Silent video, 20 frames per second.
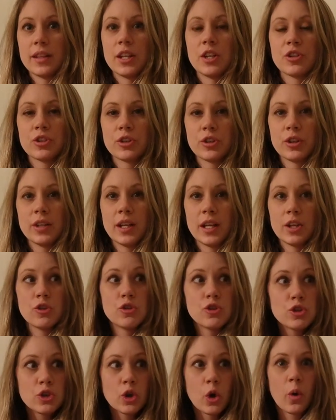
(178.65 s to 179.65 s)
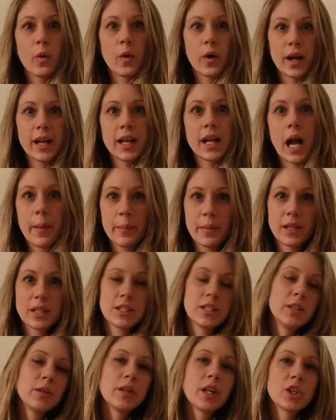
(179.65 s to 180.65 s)
They should enjoy
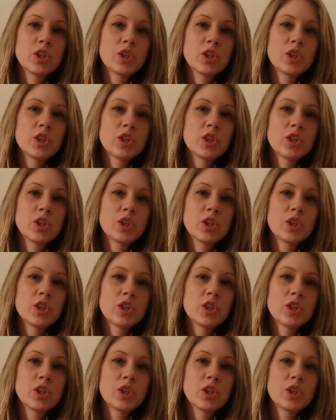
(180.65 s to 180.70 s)
coming to you.